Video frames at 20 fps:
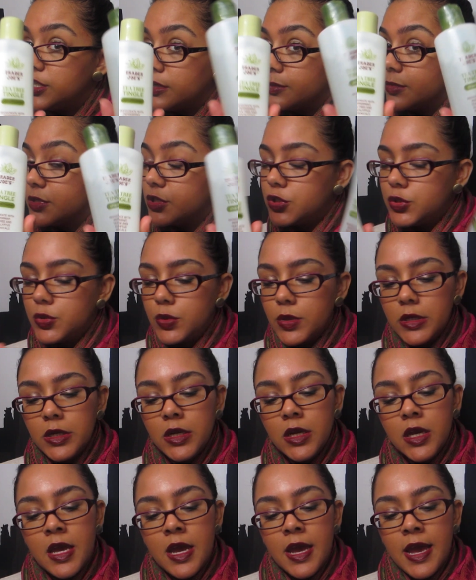I'm not sure.
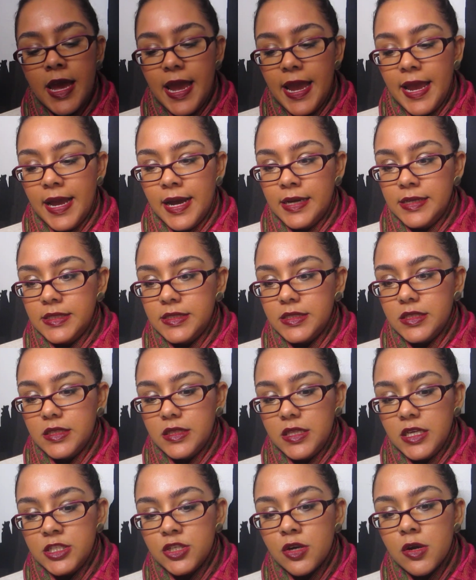And
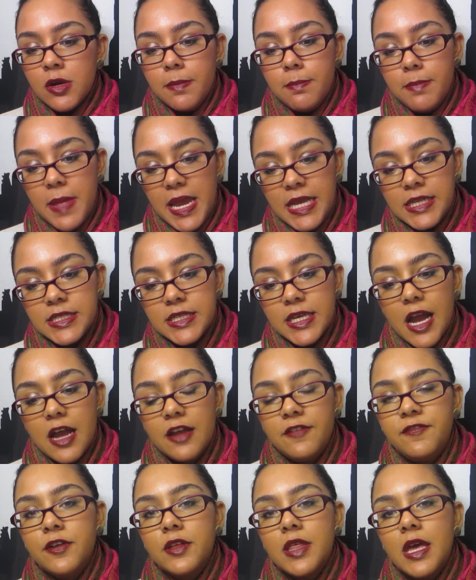these are amazing. I
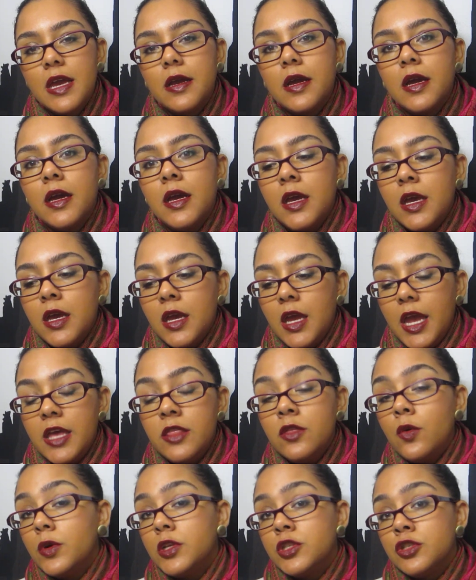feel like in
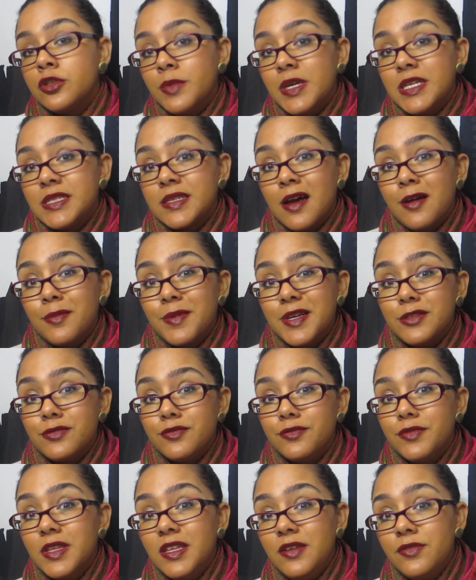the winter, my scalp gets
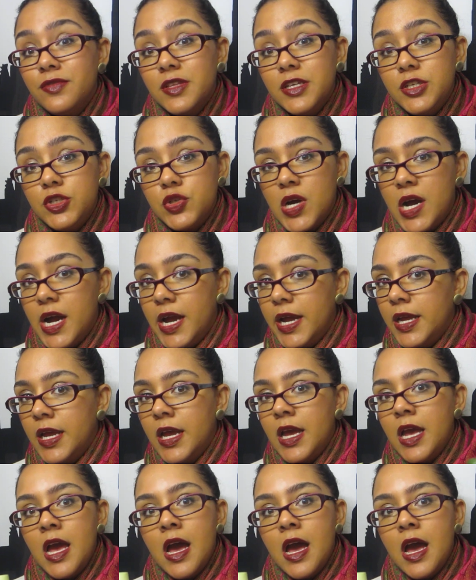really, really dry.